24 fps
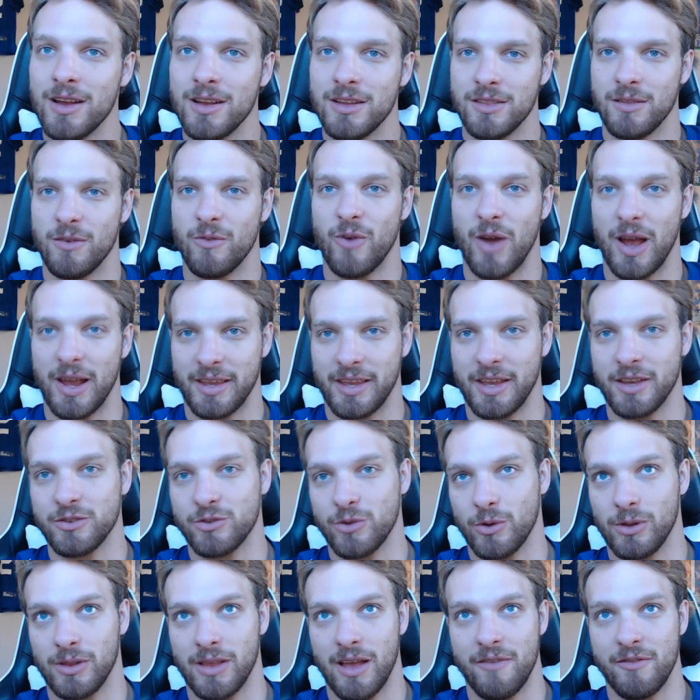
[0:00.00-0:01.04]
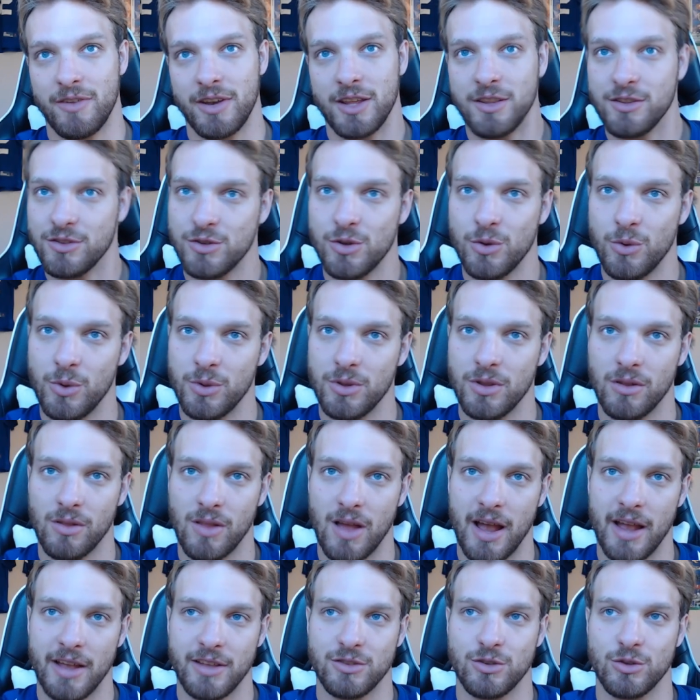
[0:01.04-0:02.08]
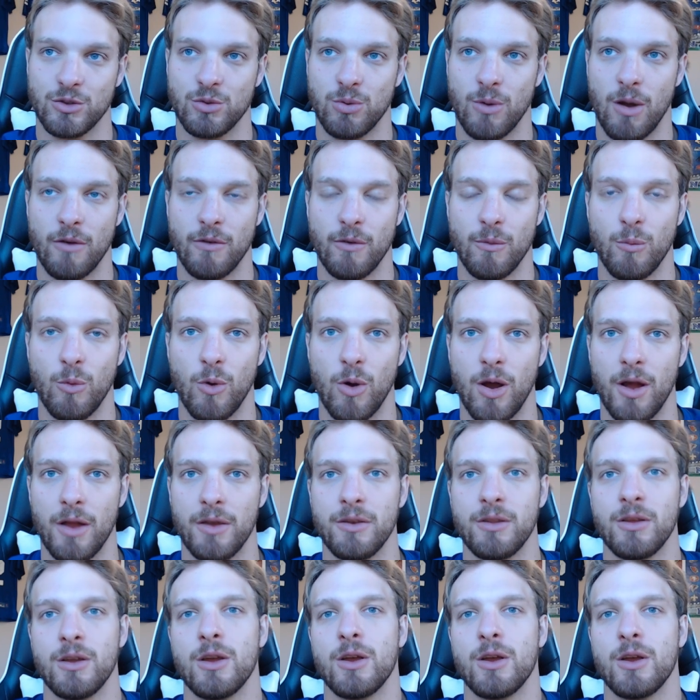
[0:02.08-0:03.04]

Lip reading: The Vikings are 11-2, and the Lions are 12-1.